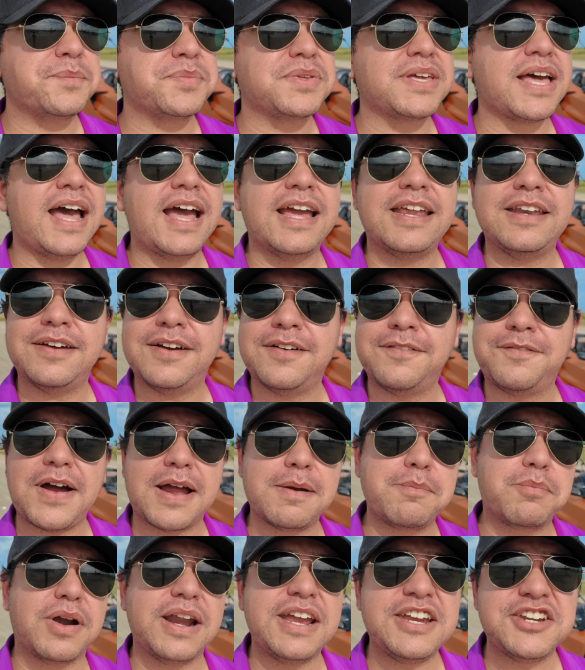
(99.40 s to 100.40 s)
kind of
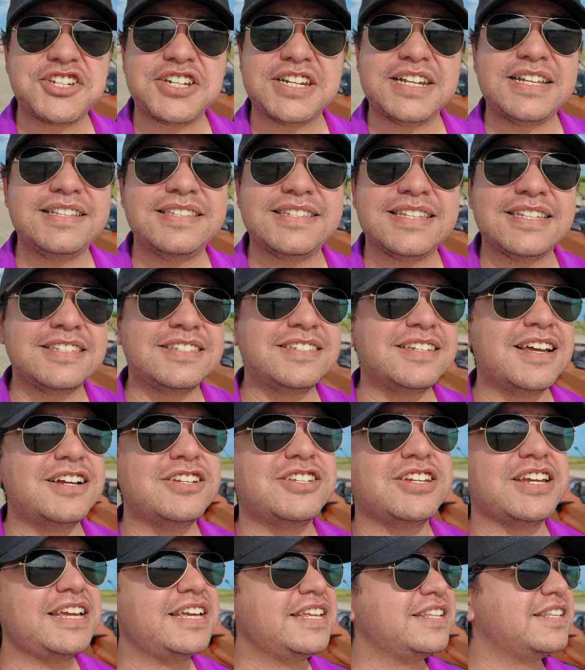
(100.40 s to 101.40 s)
vibrations and
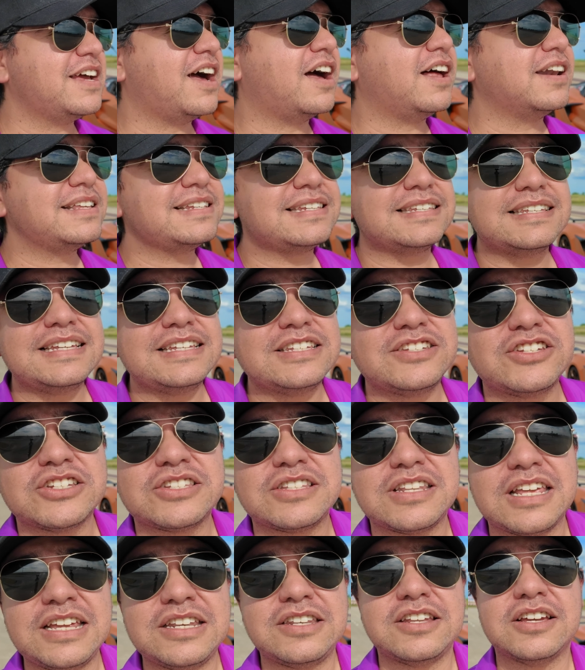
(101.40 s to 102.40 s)
such. It honestly
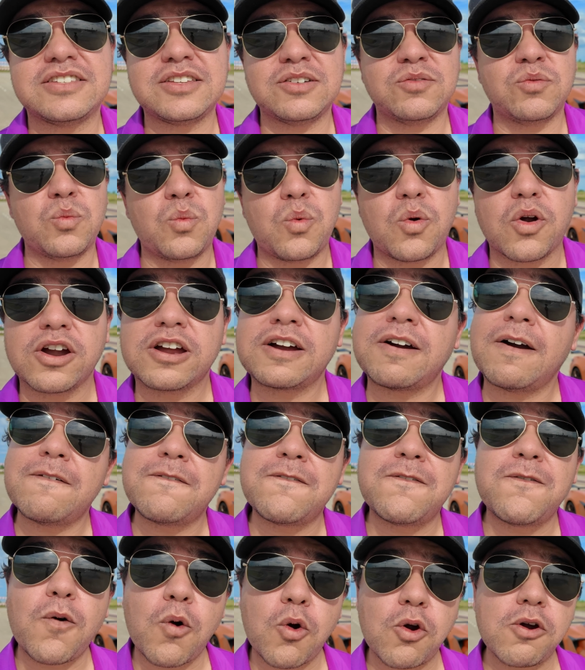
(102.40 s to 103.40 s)
just, it doesn't work
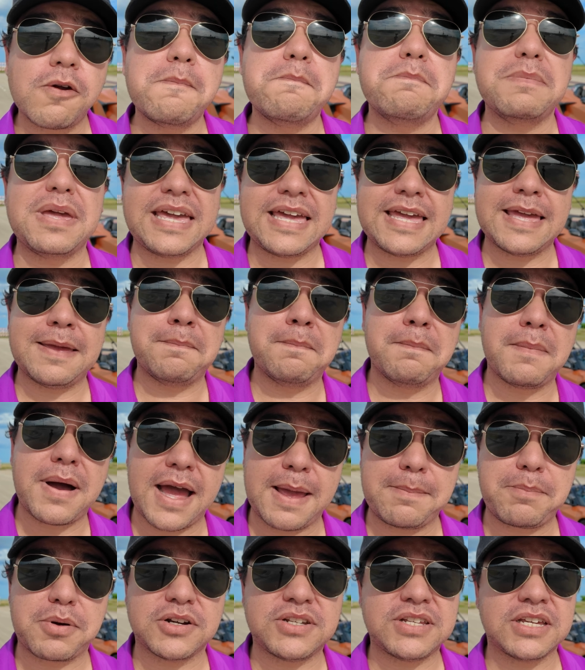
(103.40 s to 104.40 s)
for me in
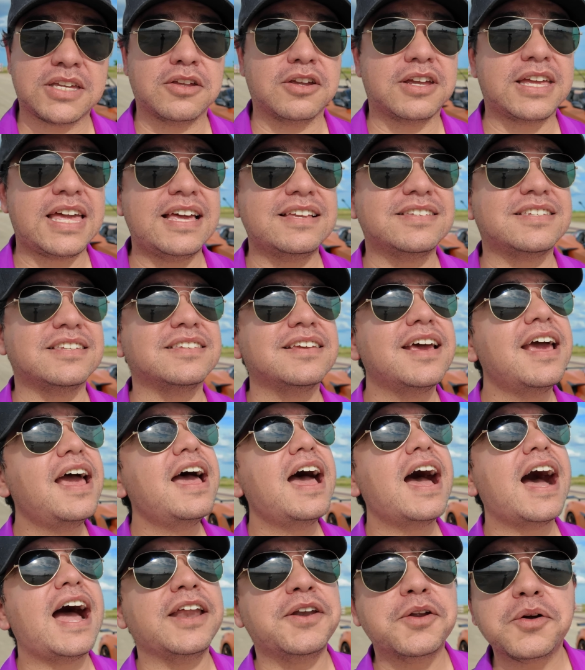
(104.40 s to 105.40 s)
my particular cases.
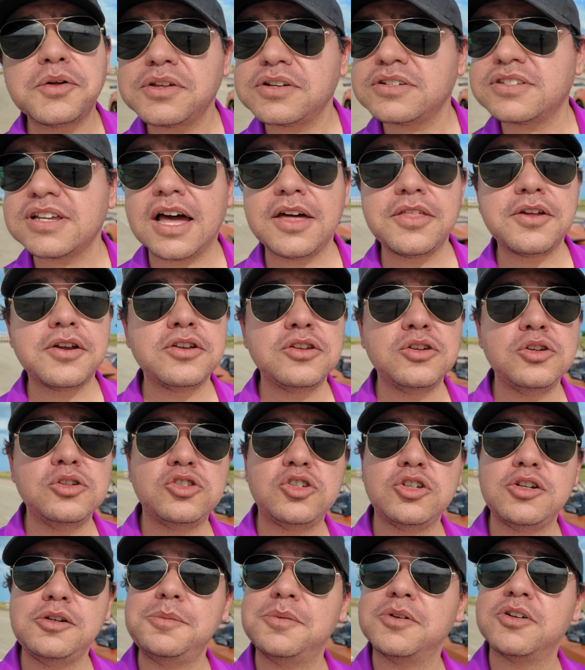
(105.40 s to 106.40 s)
I know there's other
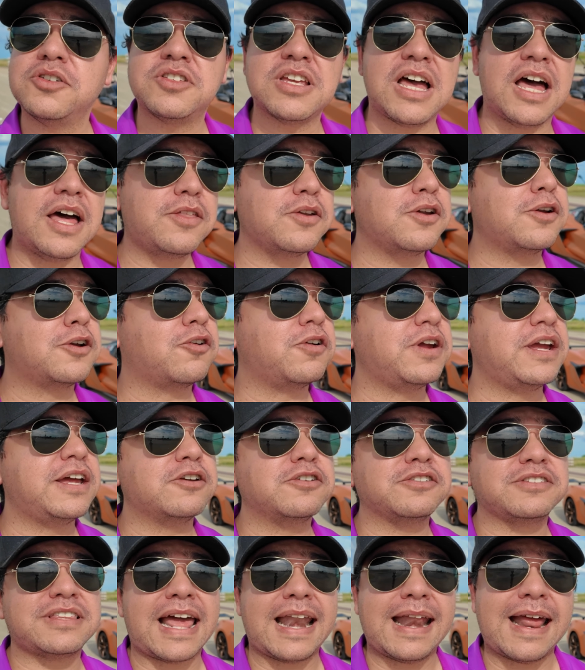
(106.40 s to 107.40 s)
YouTubers, other
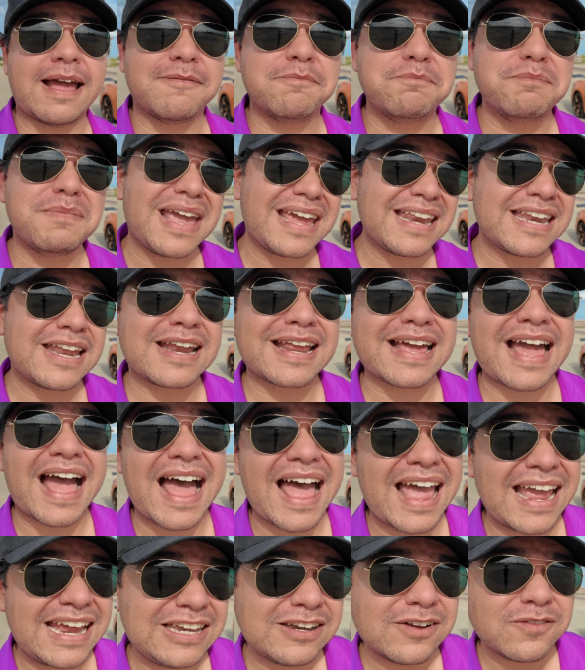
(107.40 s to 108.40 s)
creators that have made it
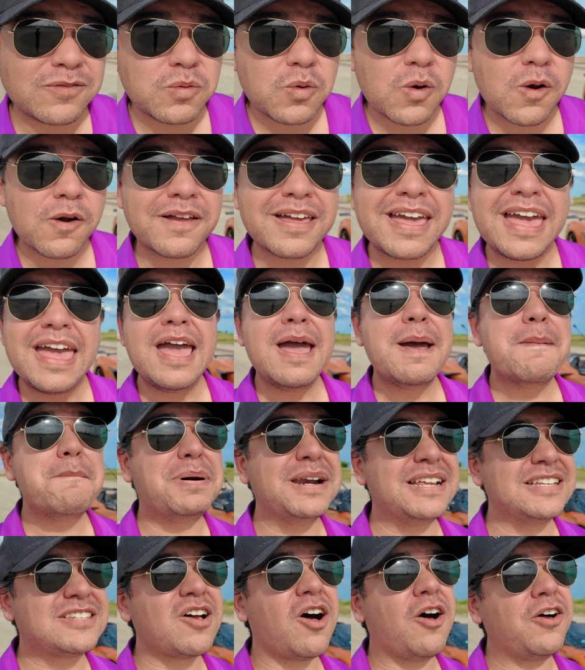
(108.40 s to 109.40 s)
kind of work,
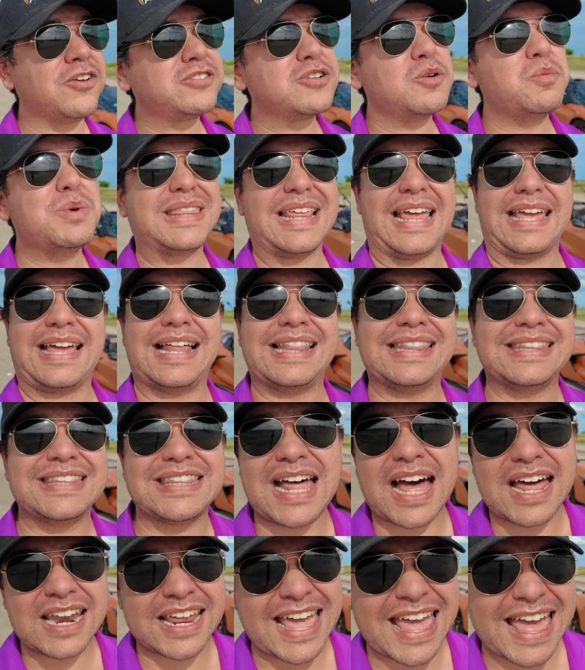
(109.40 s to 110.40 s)
but it's also with like a
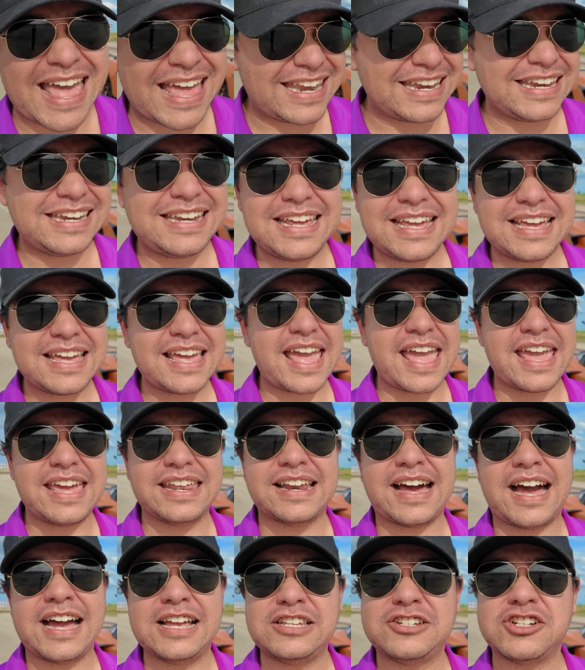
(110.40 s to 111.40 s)
lot of editing,
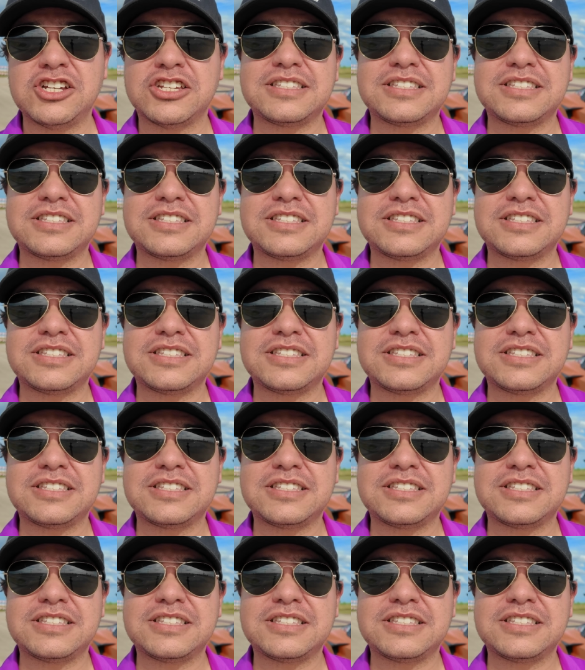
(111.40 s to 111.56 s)
and I